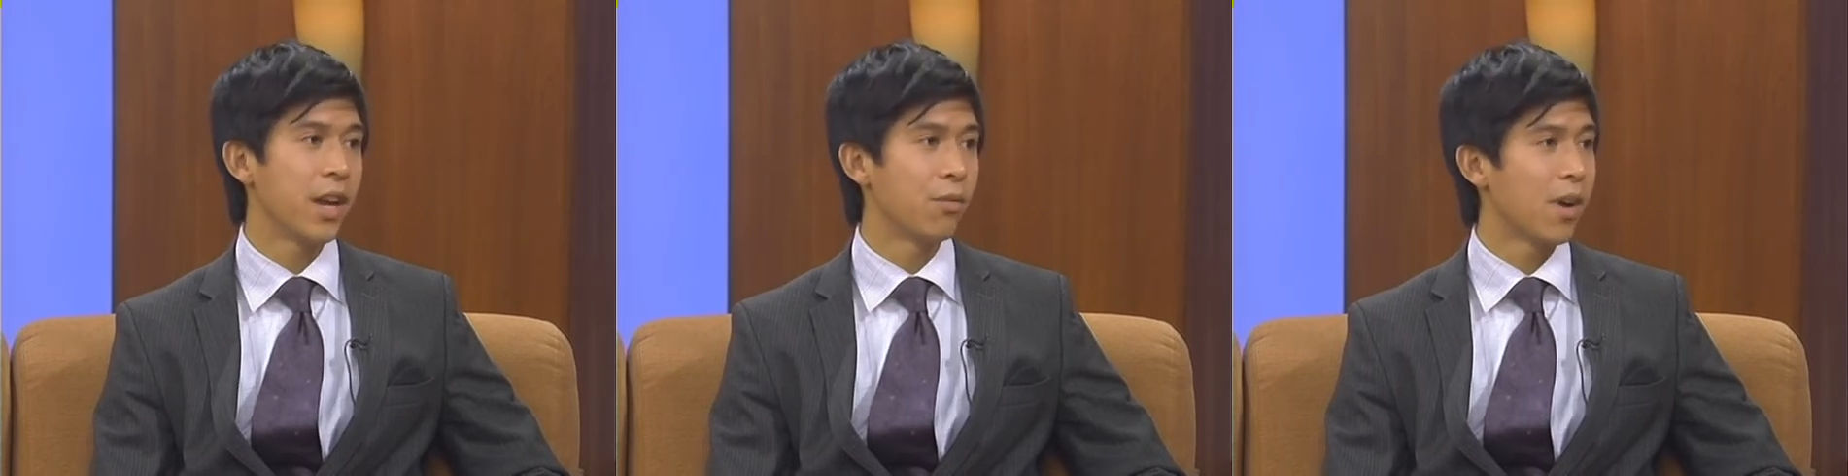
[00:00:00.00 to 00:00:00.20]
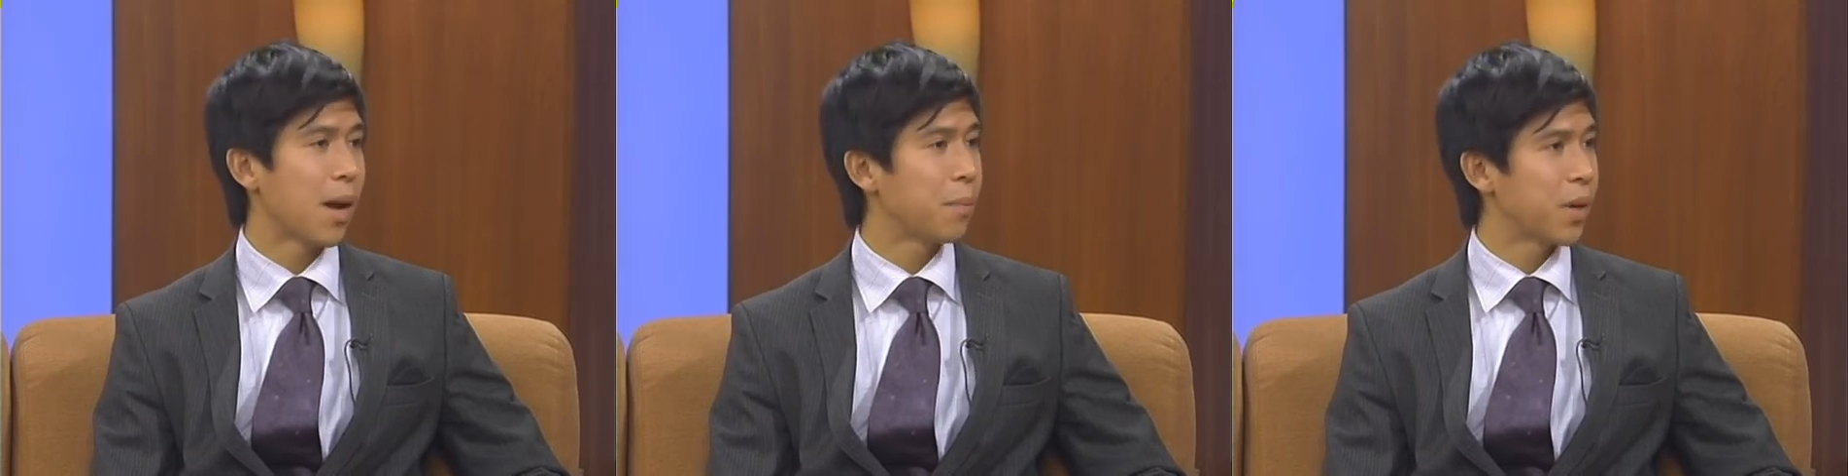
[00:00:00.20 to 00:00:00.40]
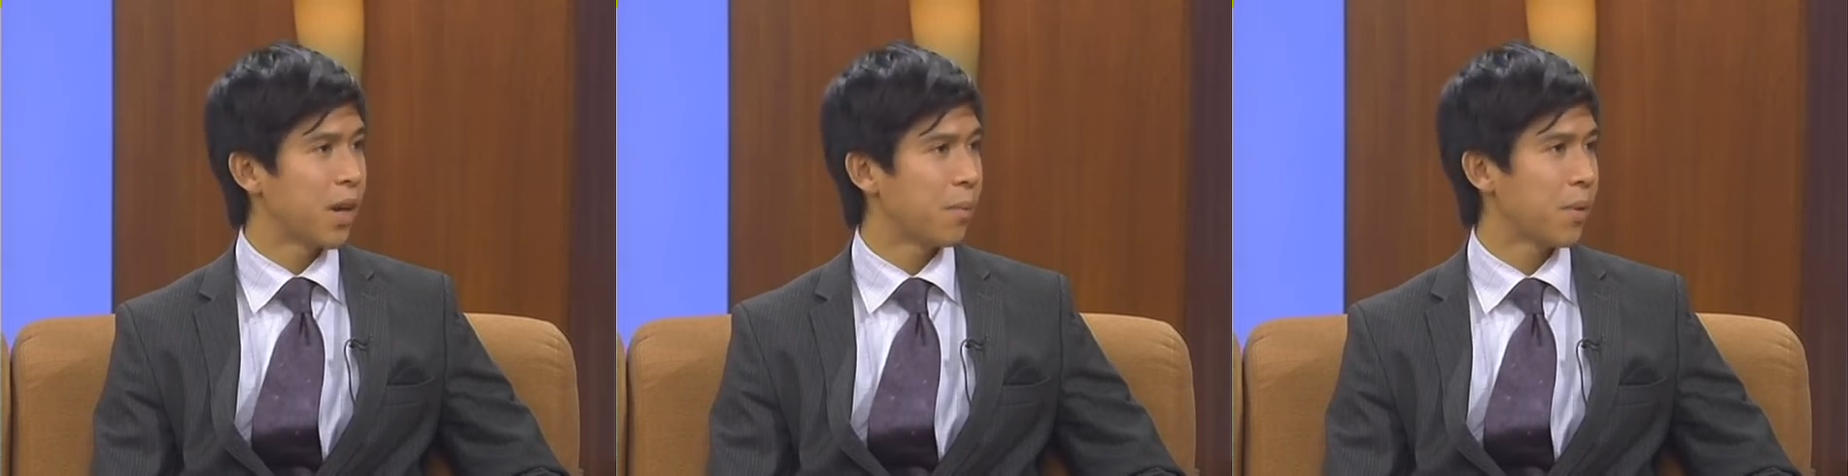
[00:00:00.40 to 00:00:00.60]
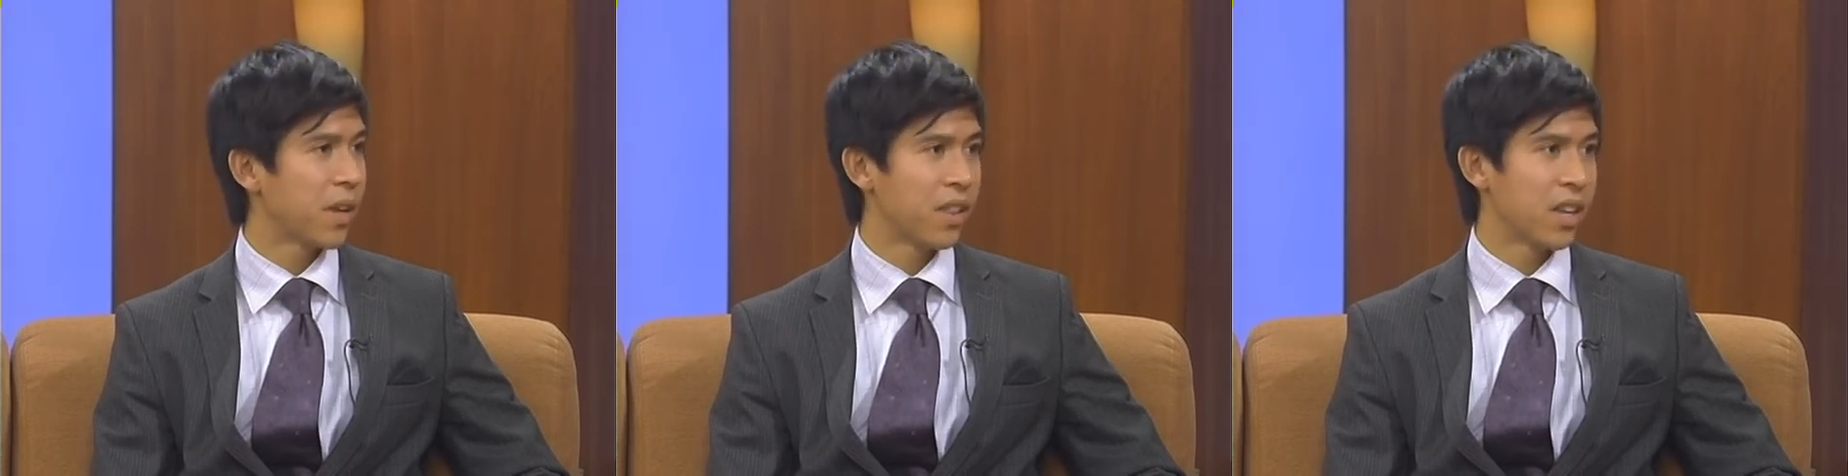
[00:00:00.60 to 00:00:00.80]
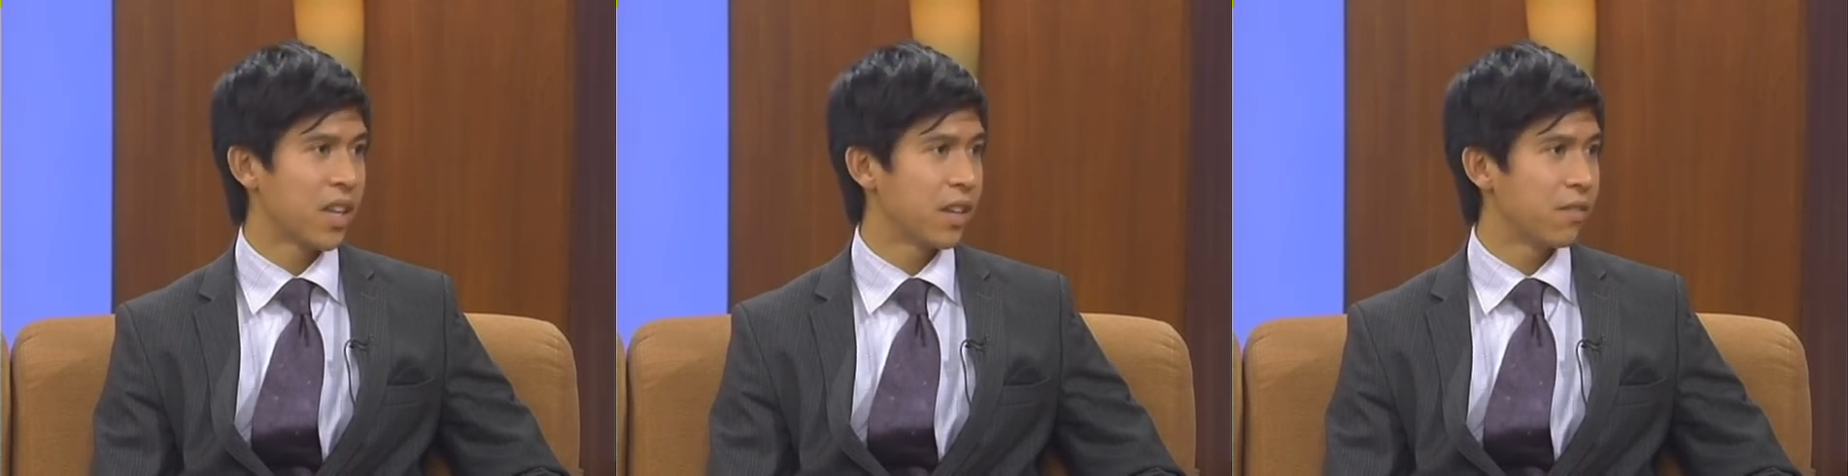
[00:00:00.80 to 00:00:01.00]
and wrap it up
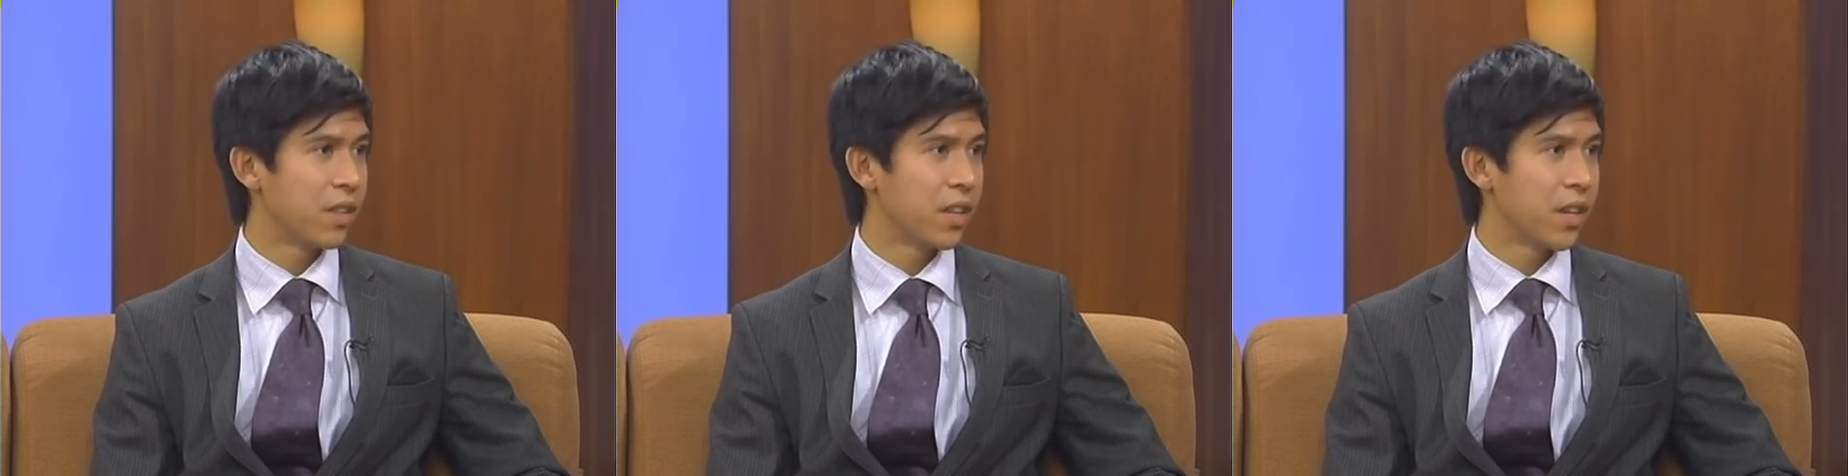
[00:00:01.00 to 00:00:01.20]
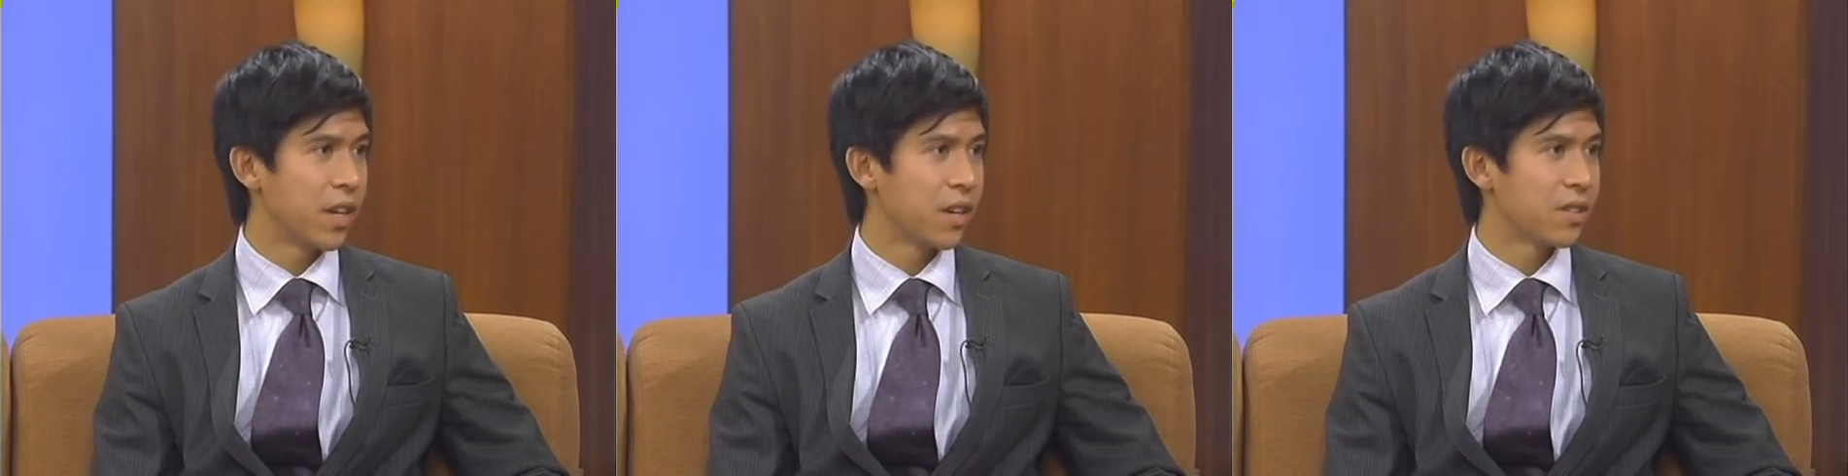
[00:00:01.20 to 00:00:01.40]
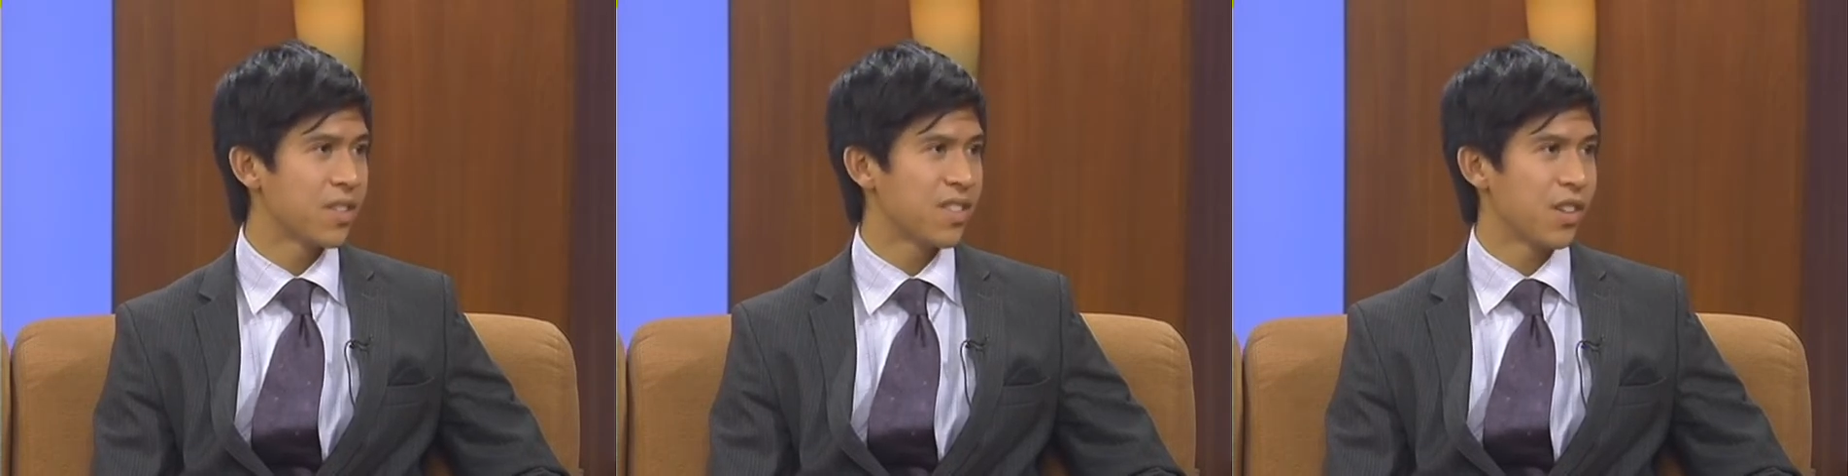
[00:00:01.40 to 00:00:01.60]
by the end of the year.